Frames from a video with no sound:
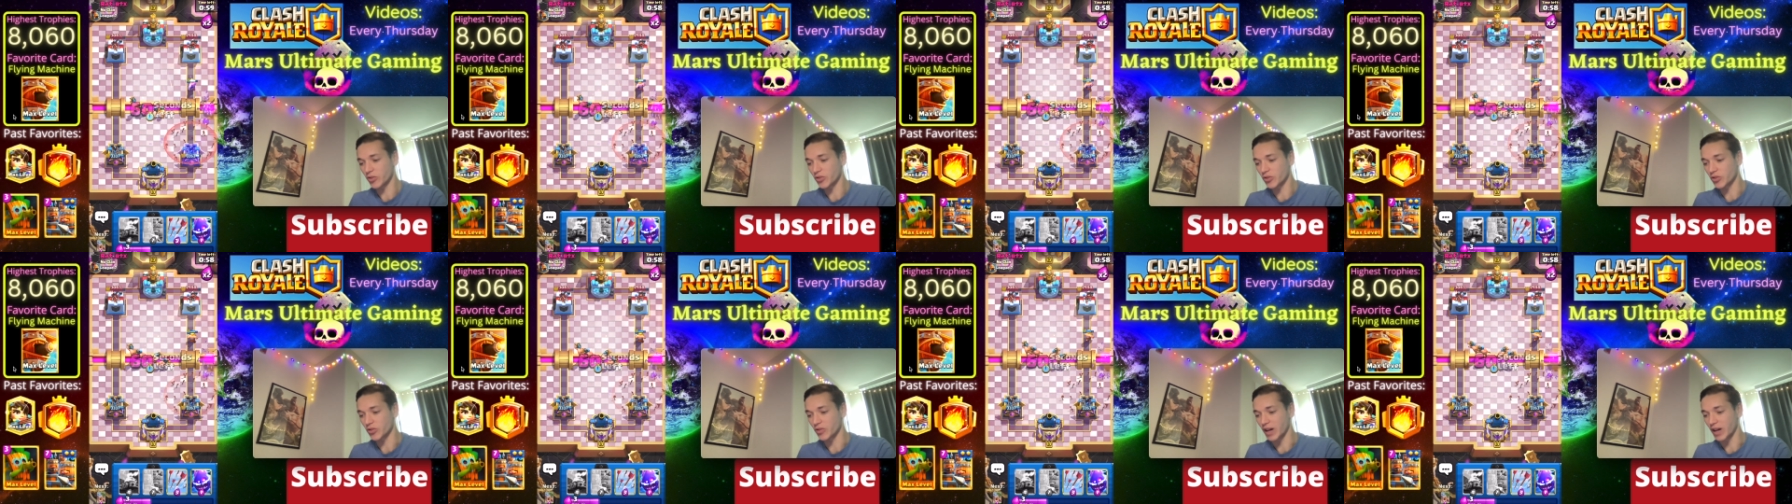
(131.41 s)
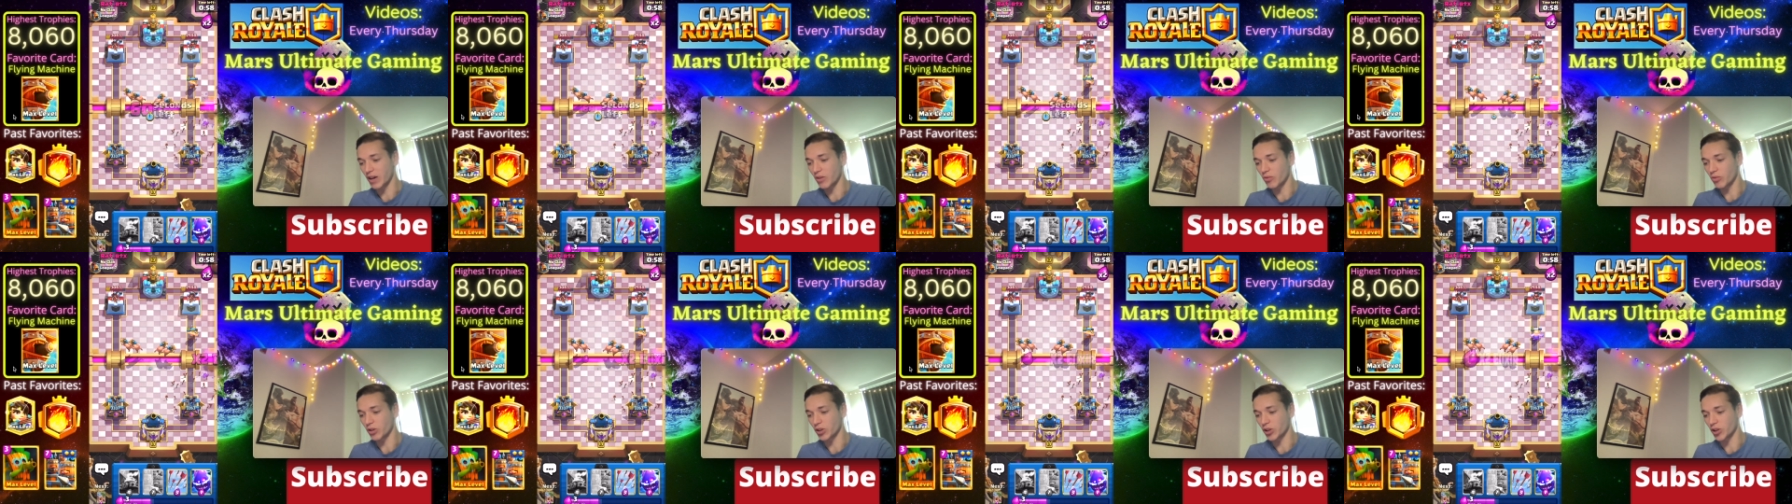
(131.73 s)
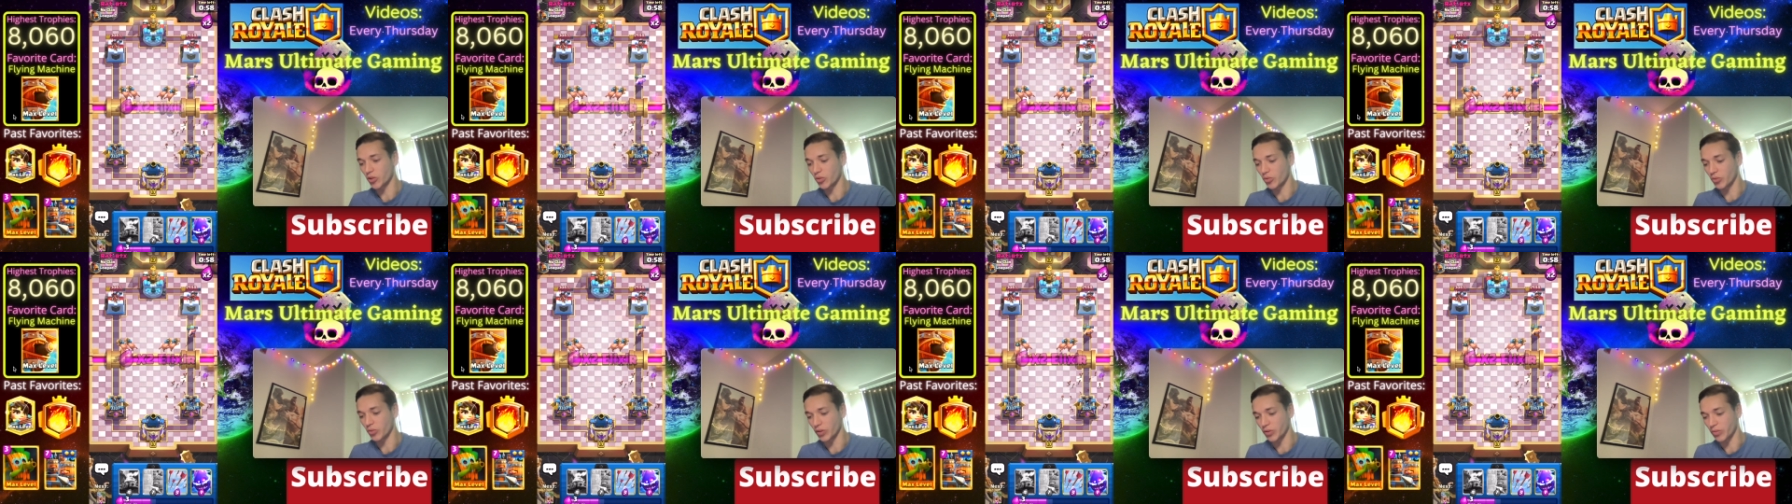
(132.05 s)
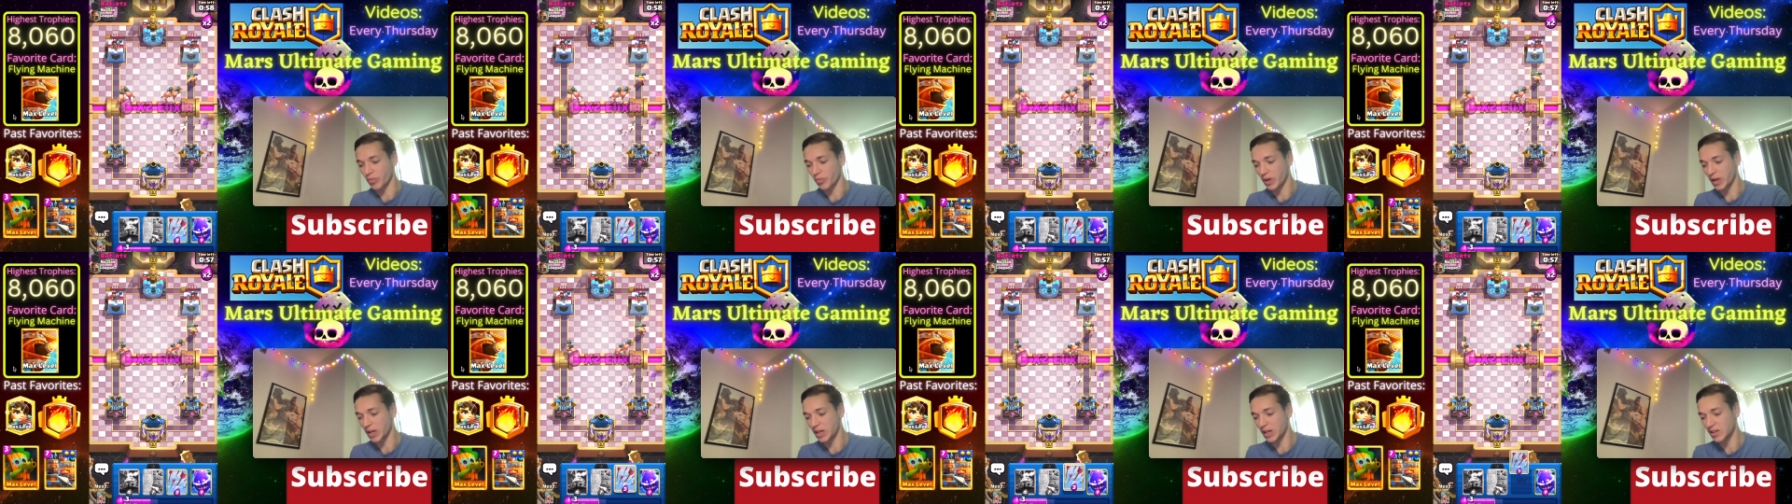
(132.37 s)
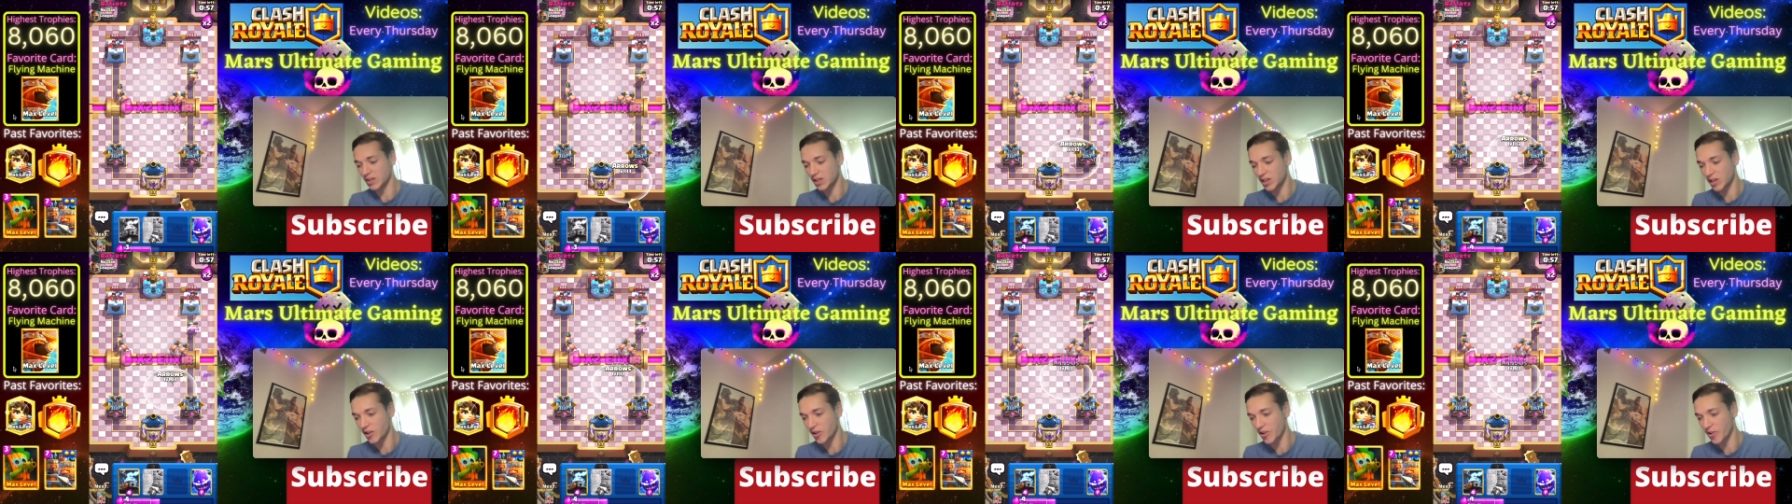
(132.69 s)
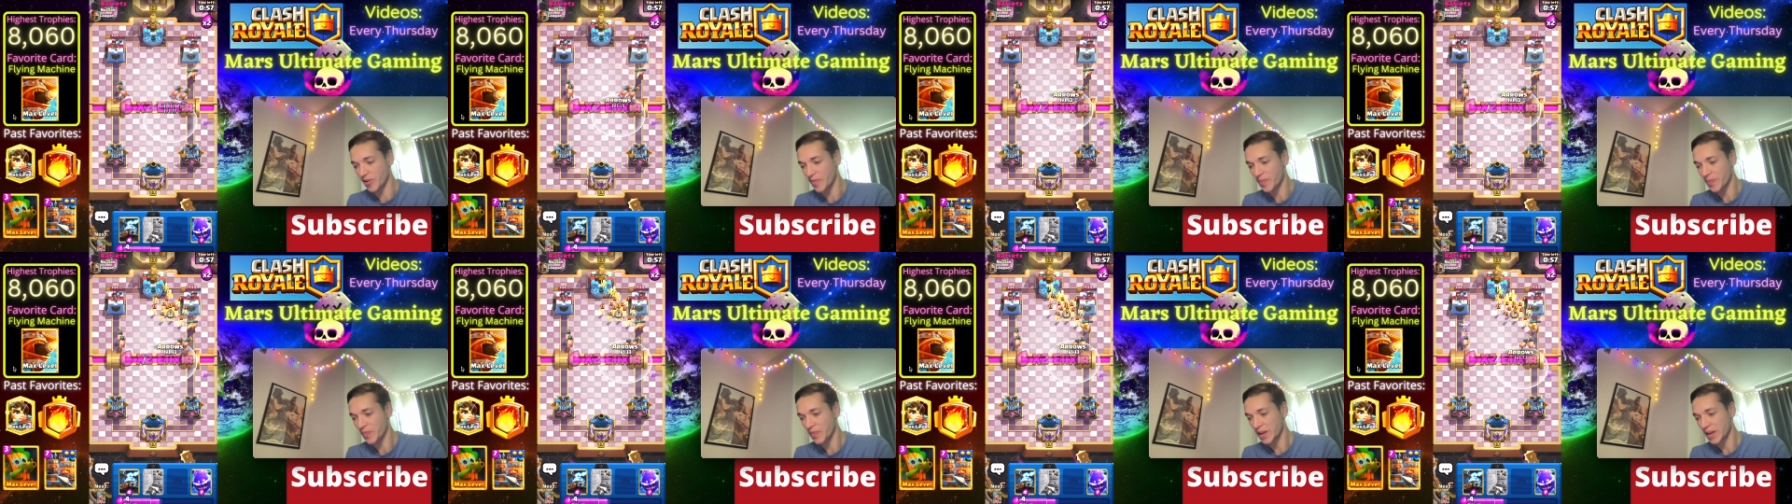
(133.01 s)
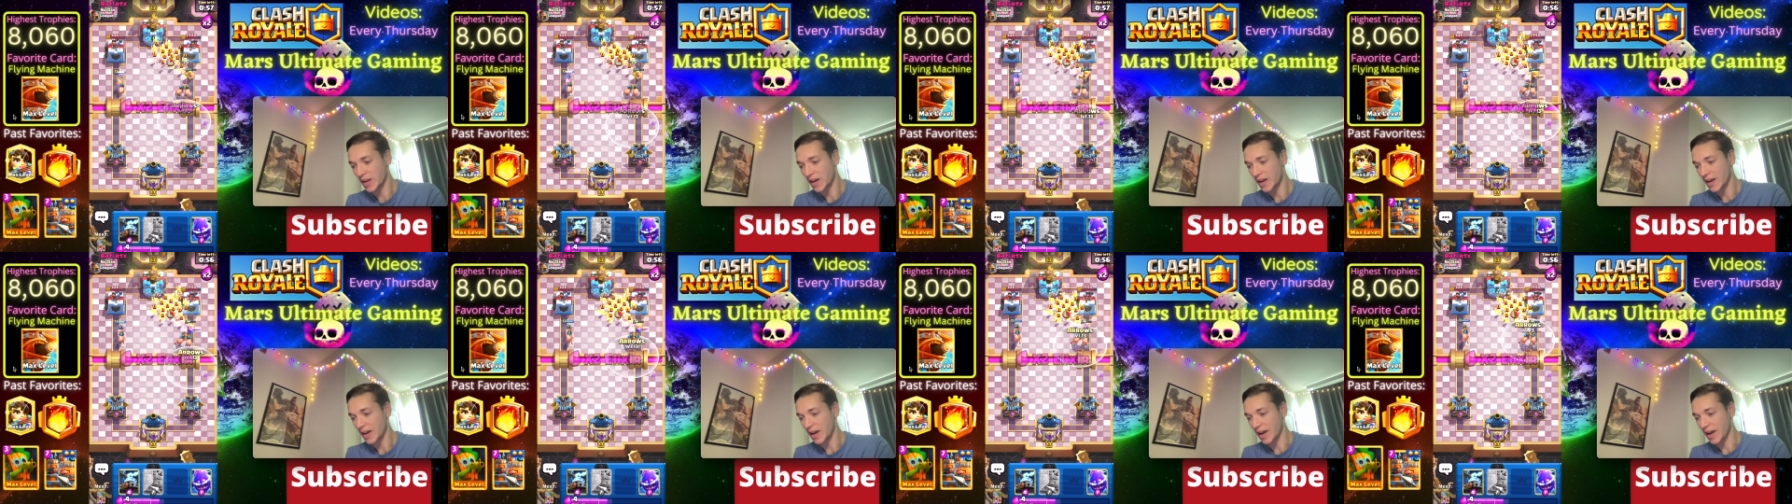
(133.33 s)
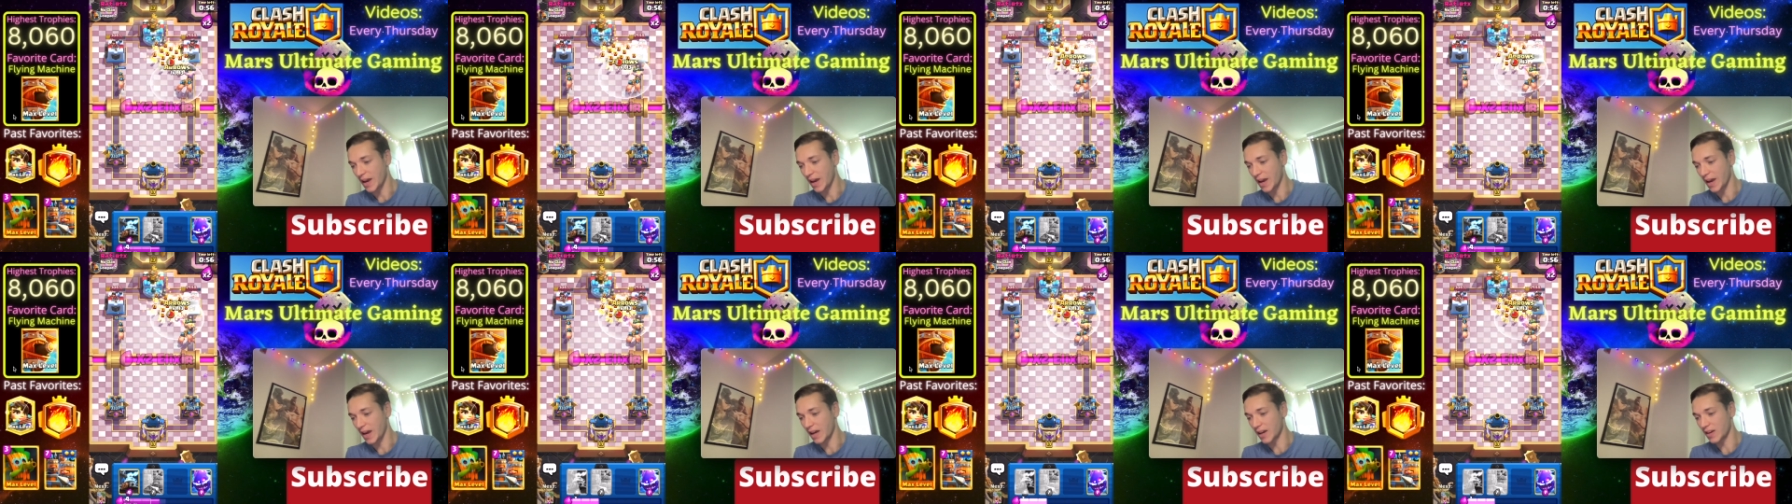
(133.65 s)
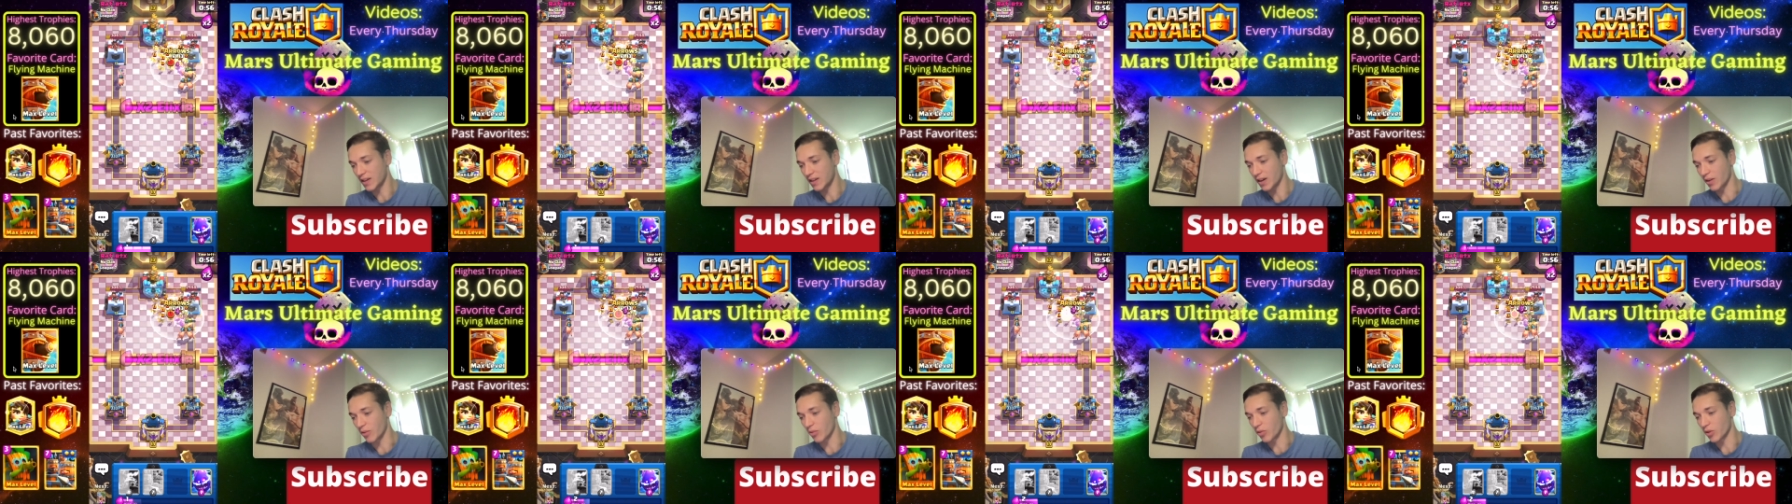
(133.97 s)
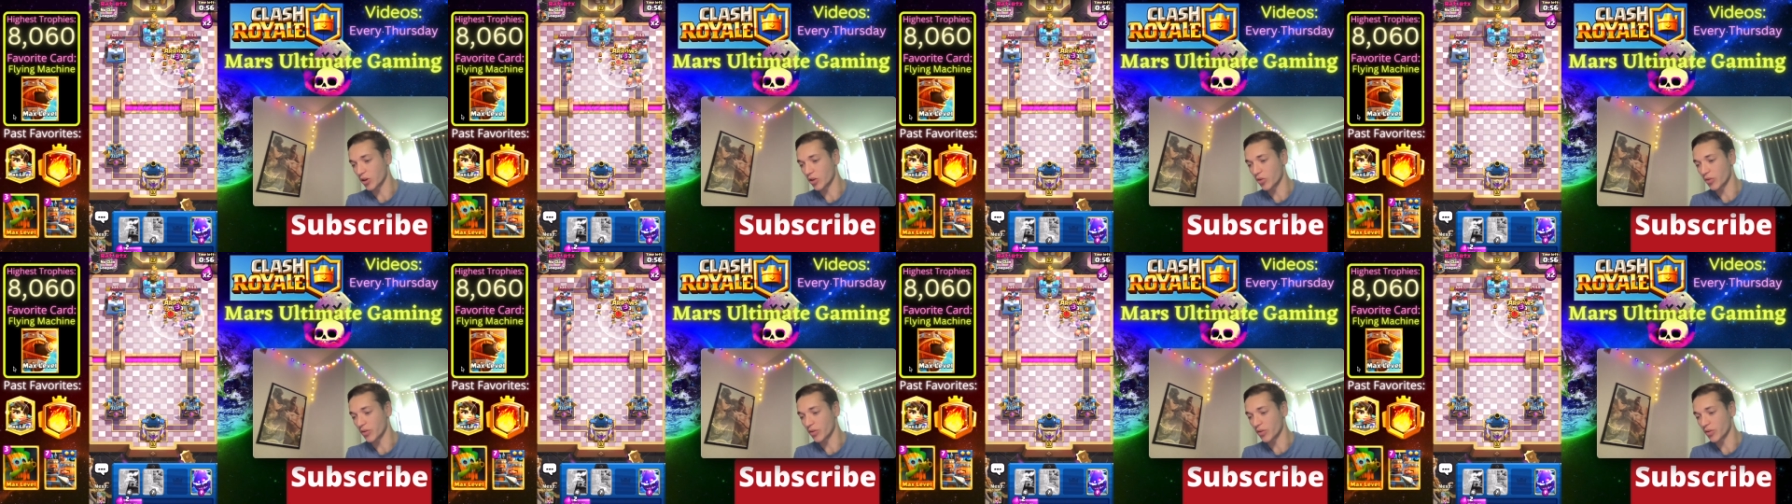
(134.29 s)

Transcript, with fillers: So now we'll go with Pigs here, and, yeah, we'll go